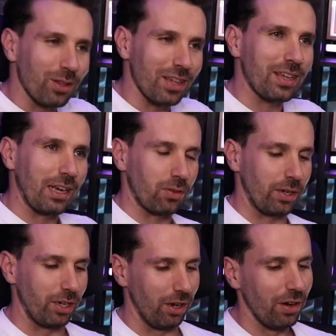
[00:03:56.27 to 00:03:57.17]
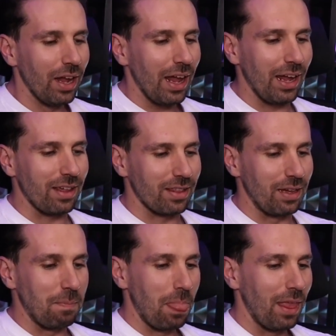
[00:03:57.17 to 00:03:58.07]
this category too, is that
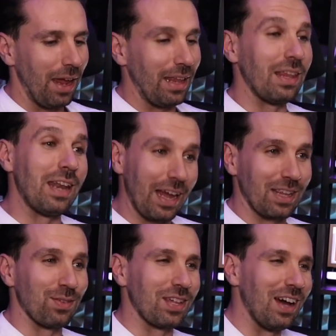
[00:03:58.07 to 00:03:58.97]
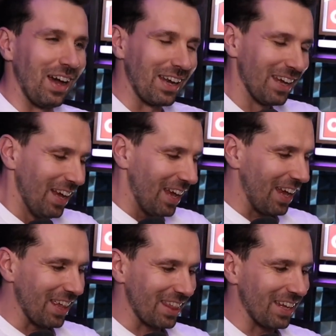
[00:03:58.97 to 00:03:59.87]
in the negative side,
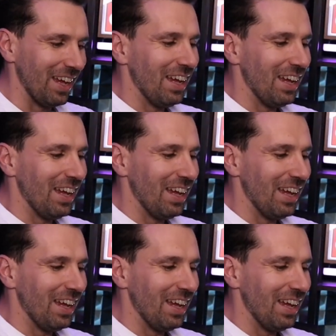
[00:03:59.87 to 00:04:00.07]
is that